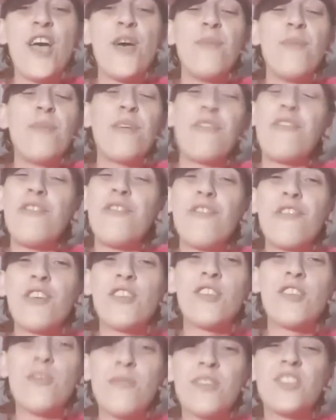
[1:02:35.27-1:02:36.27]
But if you've
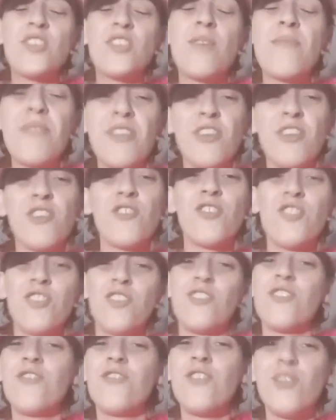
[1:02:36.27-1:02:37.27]
got something good to
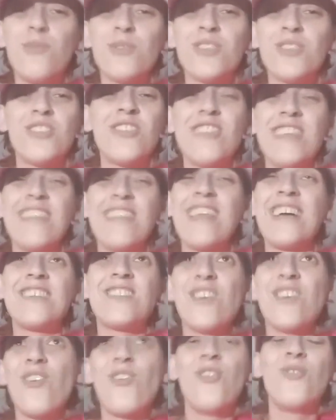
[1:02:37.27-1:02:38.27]
look forward to, then
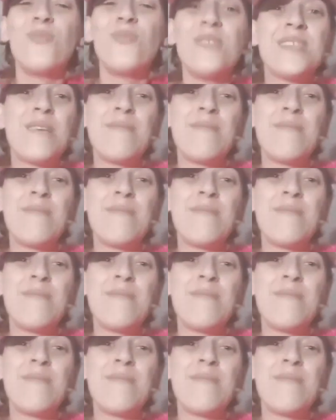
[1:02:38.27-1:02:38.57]
that's always